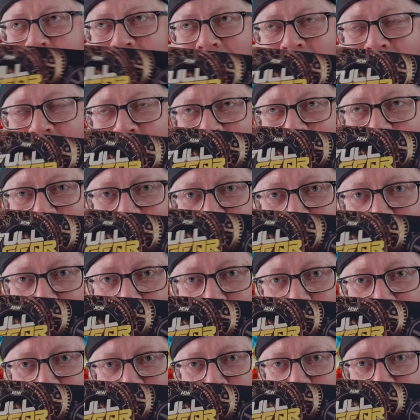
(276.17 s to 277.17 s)
tag
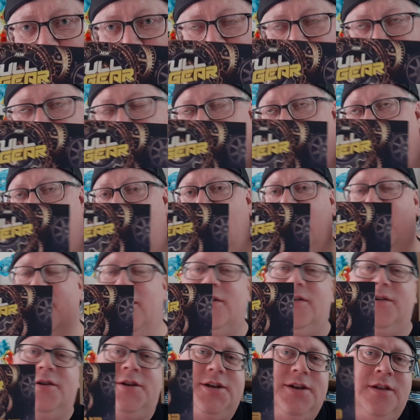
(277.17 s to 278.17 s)
team. The Lucha
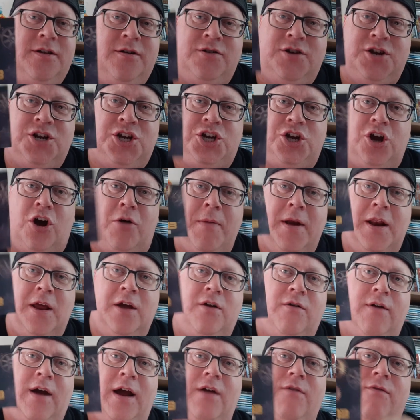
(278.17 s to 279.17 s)
Brothers. There's just so many
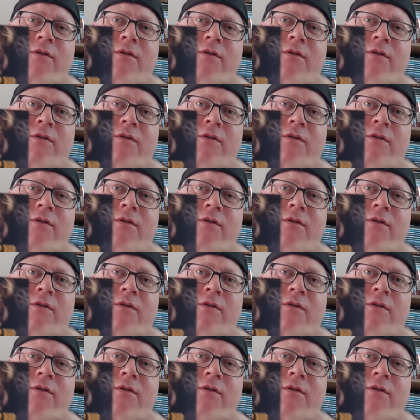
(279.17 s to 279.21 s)
great